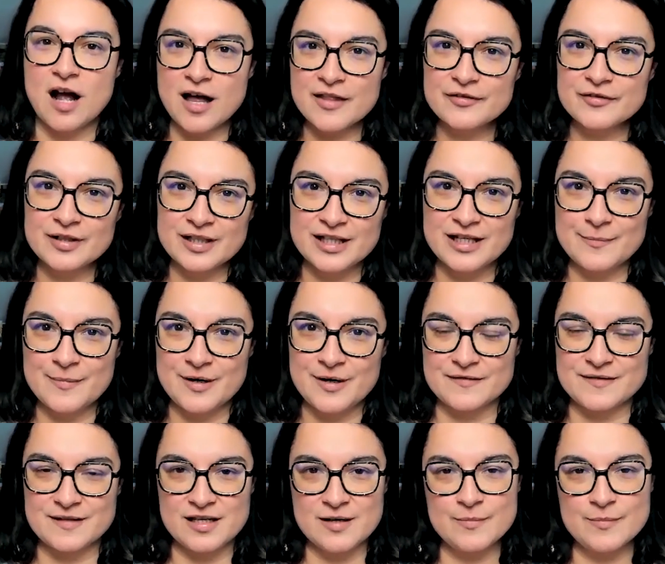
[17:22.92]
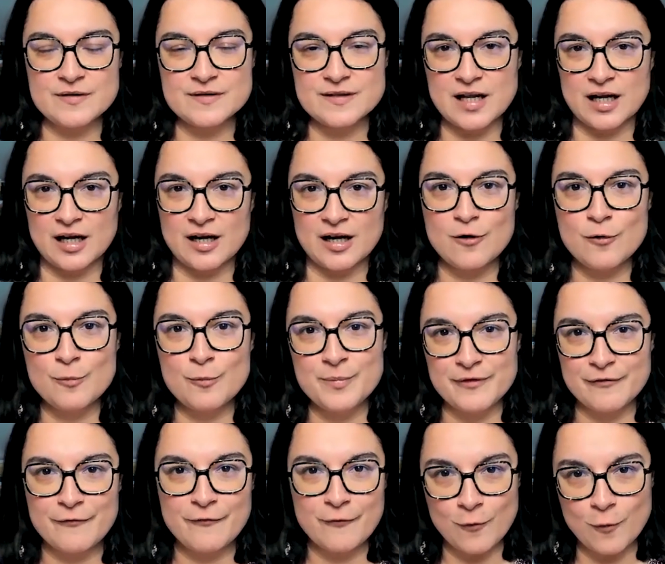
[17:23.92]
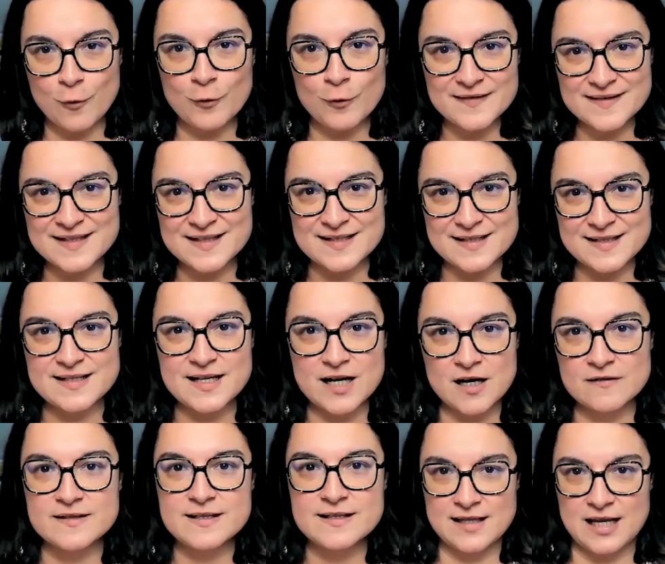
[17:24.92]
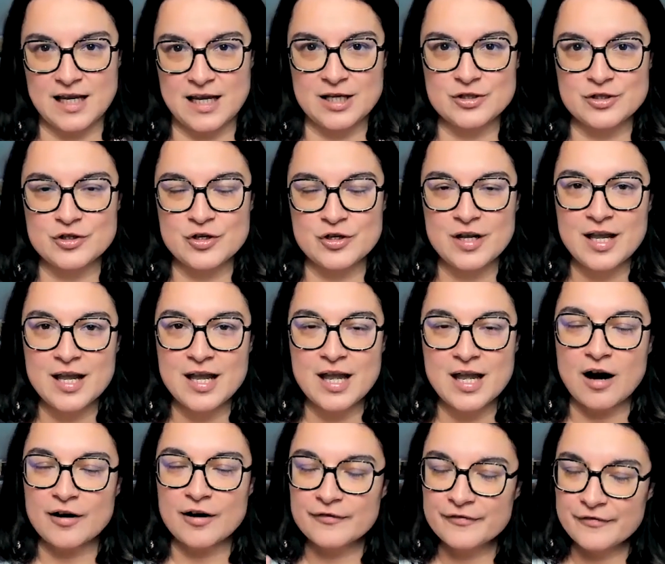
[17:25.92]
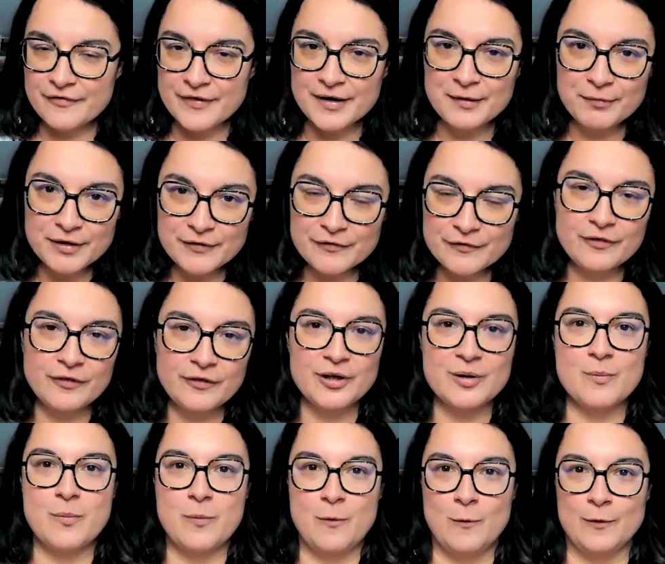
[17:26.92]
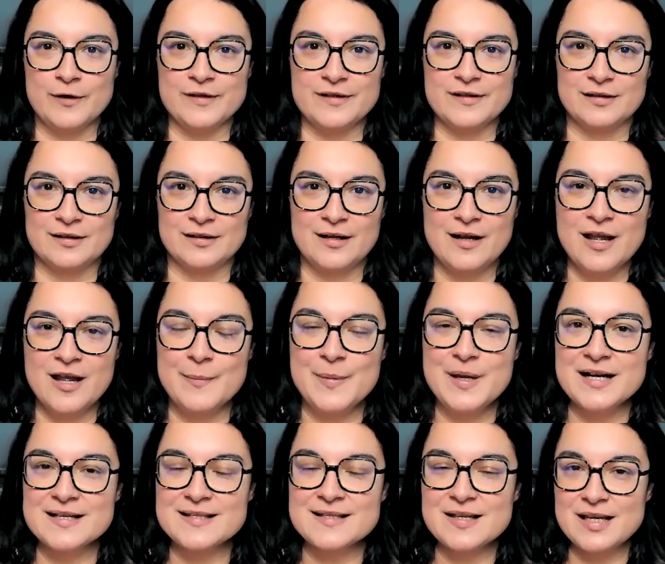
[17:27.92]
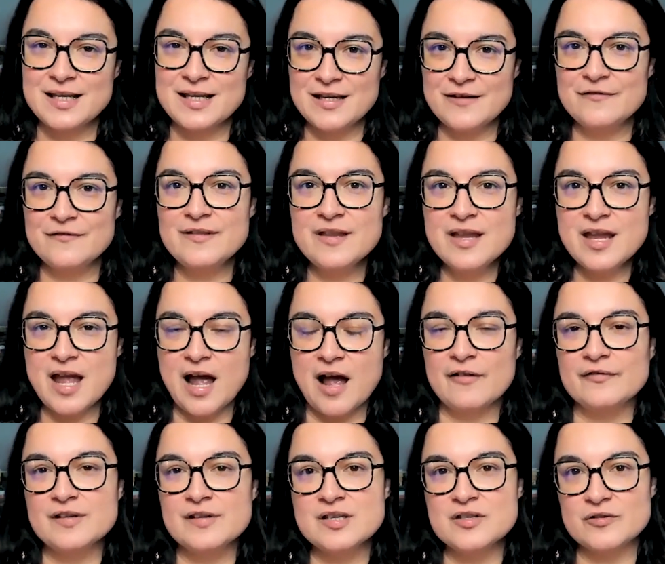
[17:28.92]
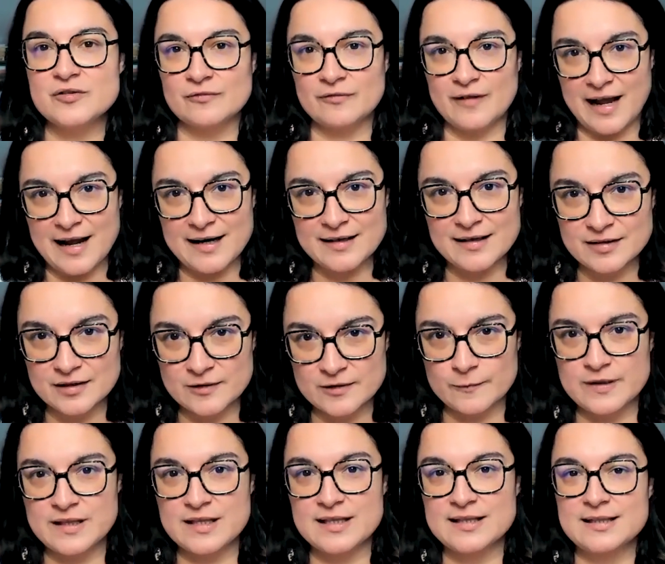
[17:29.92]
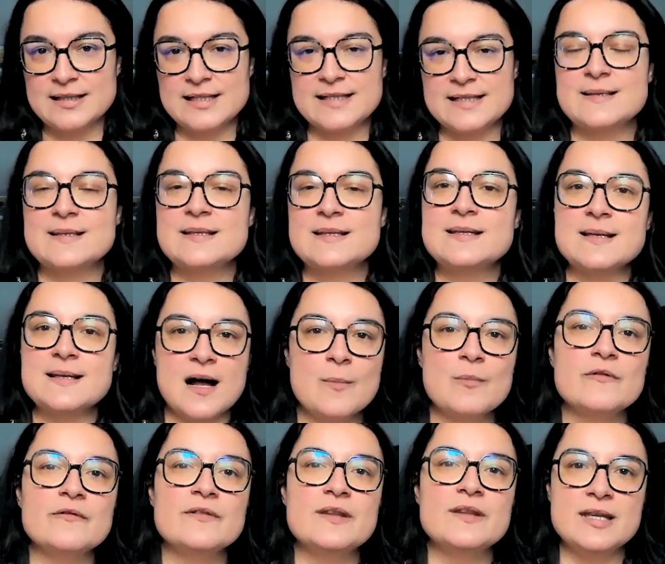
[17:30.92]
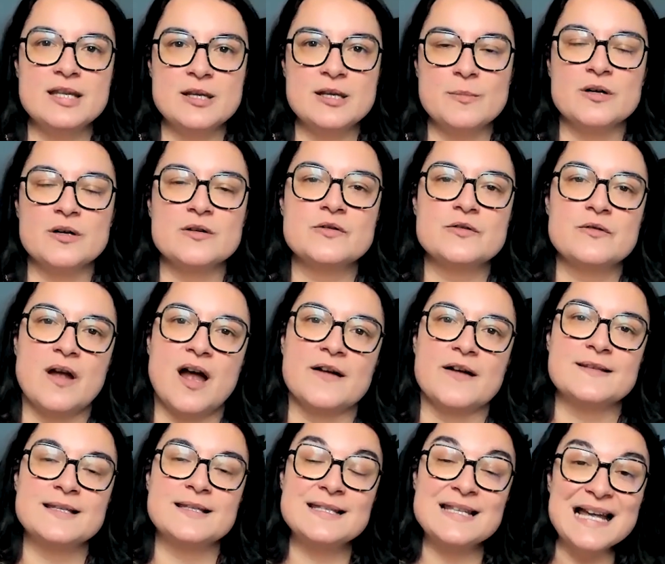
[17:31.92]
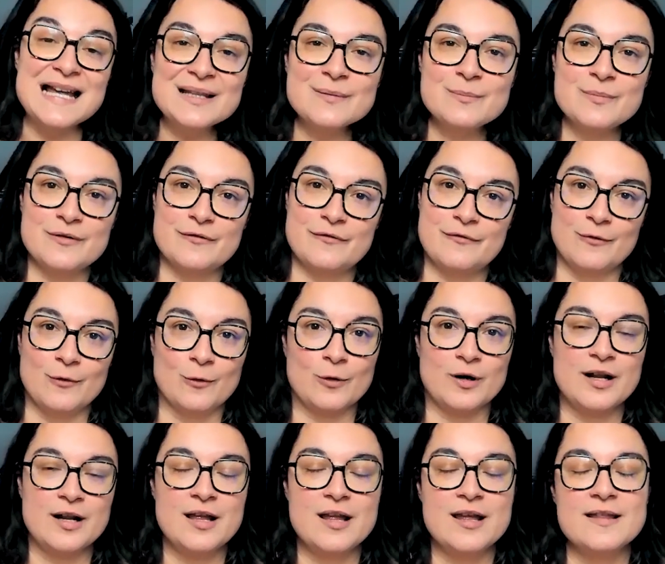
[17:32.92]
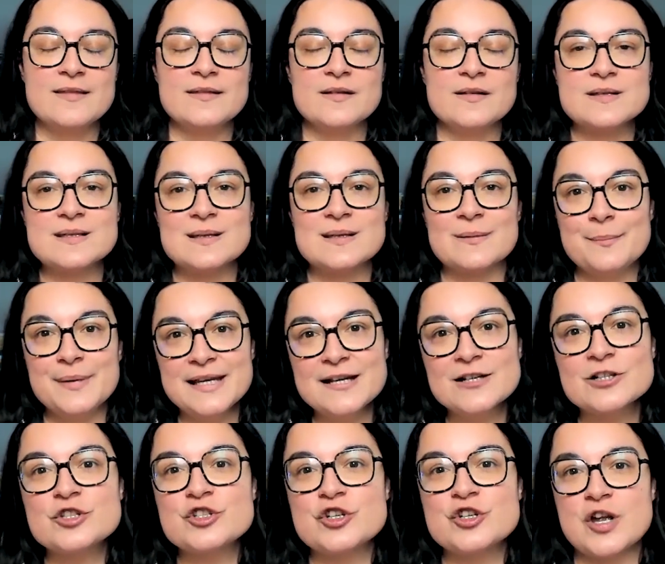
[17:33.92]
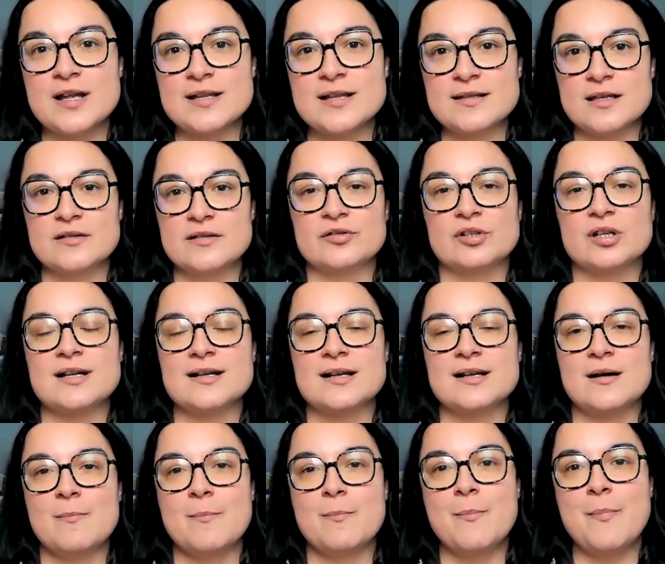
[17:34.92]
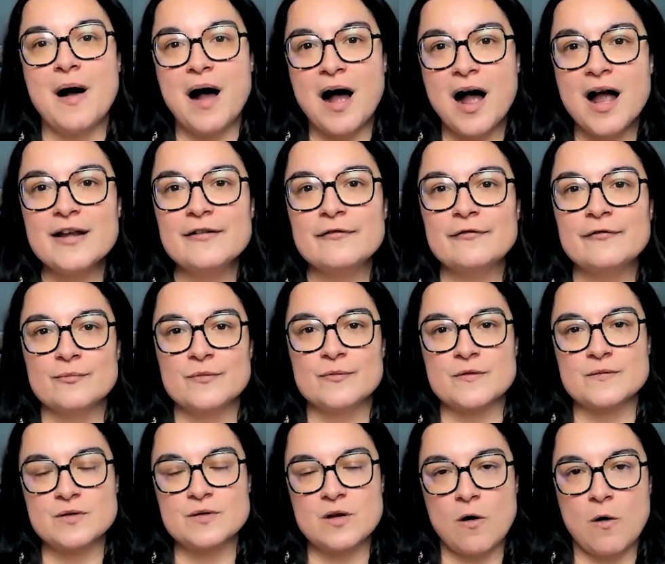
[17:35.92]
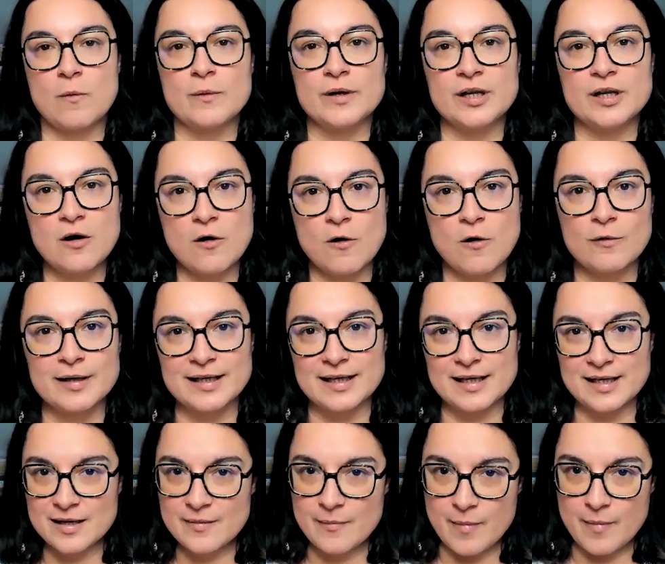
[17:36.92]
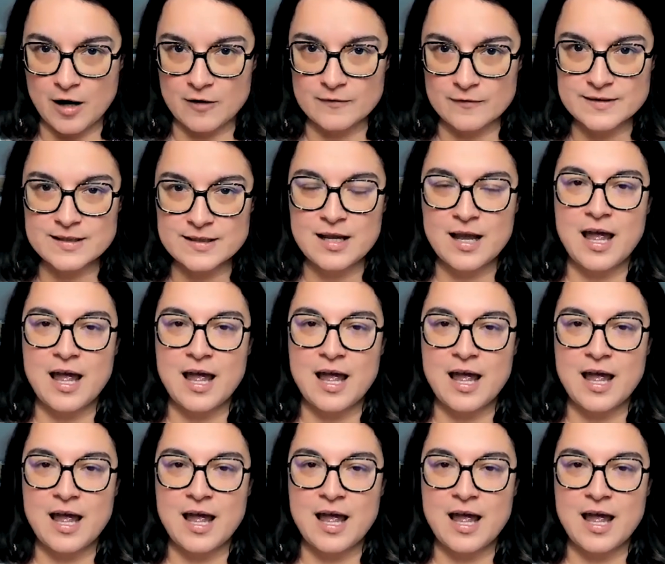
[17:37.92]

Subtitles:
other emails, the emails that go before the sales stage, are very, very important because if they have interacted with at least some of the emails you have sent before, there's a bigger chance that they're going to buy from those going emails.